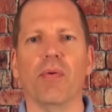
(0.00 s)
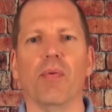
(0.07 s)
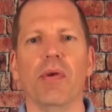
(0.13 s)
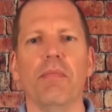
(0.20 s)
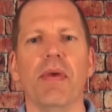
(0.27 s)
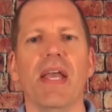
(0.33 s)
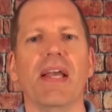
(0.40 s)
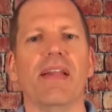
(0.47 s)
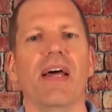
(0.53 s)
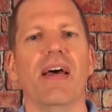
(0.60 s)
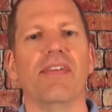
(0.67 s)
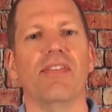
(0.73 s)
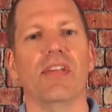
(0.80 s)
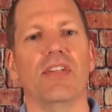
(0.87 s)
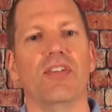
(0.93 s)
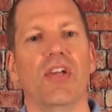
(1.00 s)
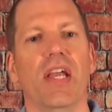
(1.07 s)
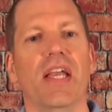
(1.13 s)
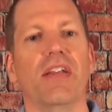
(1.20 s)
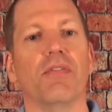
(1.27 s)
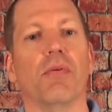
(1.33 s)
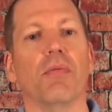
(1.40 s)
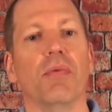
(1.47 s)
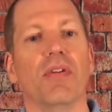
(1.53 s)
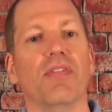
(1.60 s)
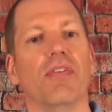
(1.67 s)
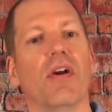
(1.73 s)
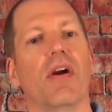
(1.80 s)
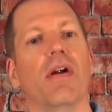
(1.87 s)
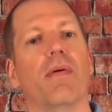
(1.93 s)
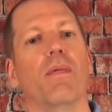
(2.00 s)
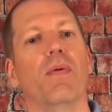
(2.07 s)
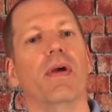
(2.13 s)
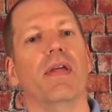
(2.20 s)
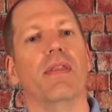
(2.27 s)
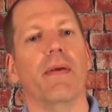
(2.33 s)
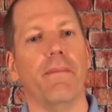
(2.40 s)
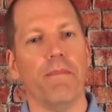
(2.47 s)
We make lasting change when we start with